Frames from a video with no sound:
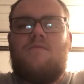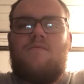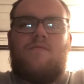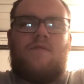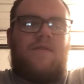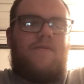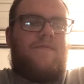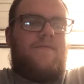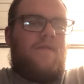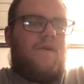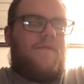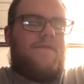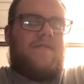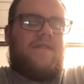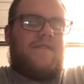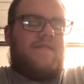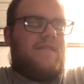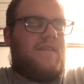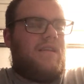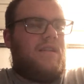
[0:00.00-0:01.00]
We've
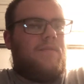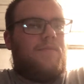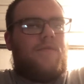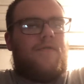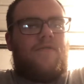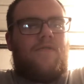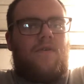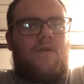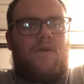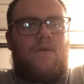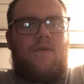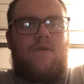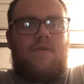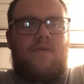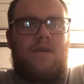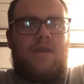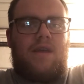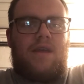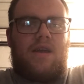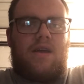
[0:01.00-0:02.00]
obviously seen them
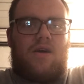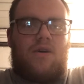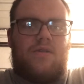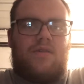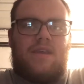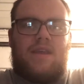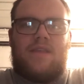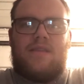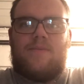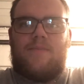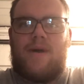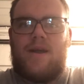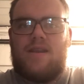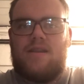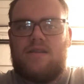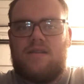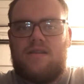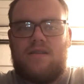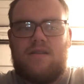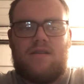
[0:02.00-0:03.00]
before on the
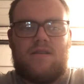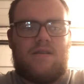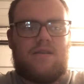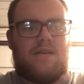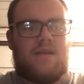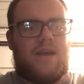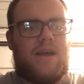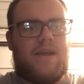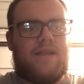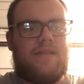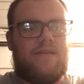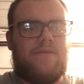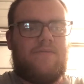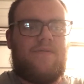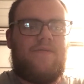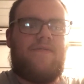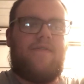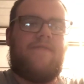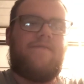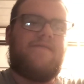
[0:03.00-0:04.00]
independents, and
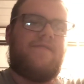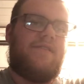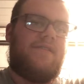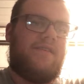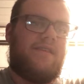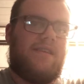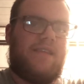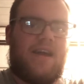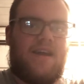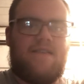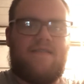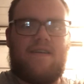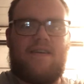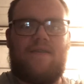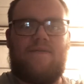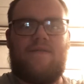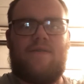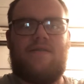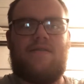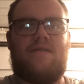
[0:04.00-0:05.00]
we've obviously seen
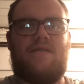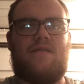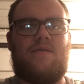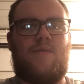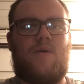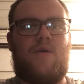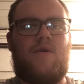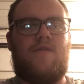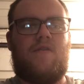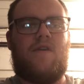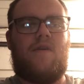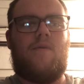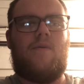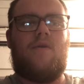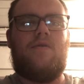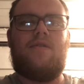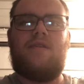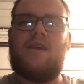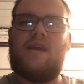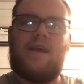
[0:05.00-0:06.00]
AJ versus Samoa Joe
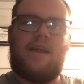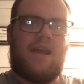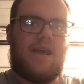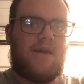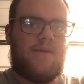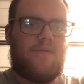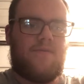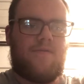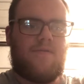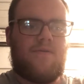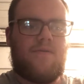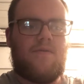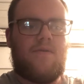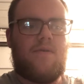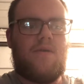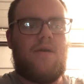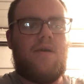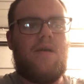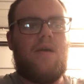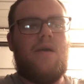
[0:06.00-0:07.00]
on TNA before.
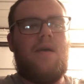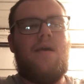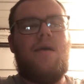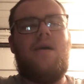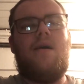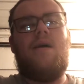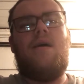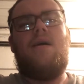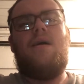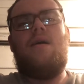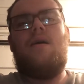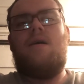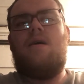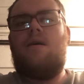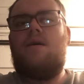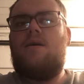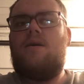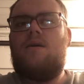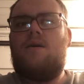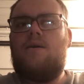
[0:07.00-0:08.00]

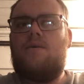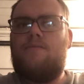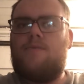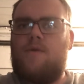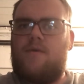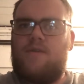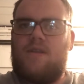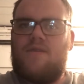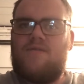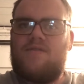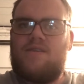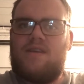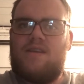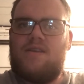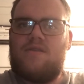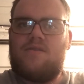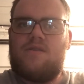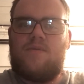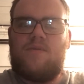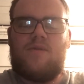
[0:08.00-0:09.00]
But we've never seen
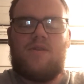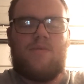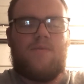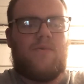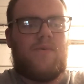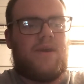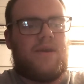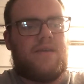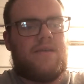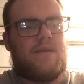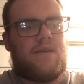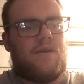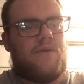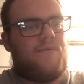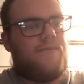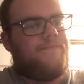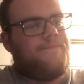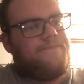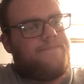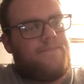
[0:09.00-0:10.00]
it on WWE,
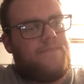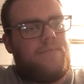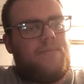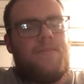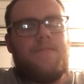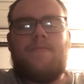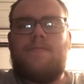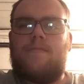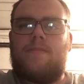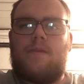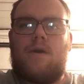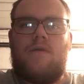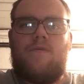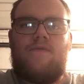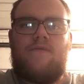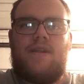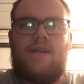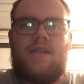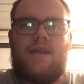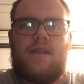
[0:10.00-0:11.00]
so
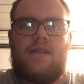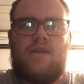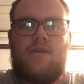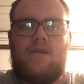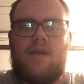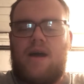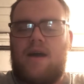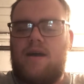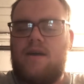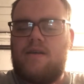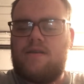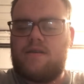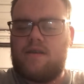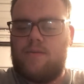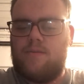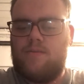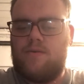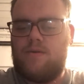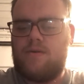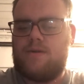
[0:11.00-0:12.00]
hopefully they do that at
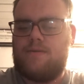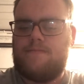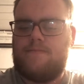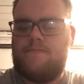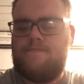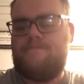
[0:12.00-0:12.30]
some point.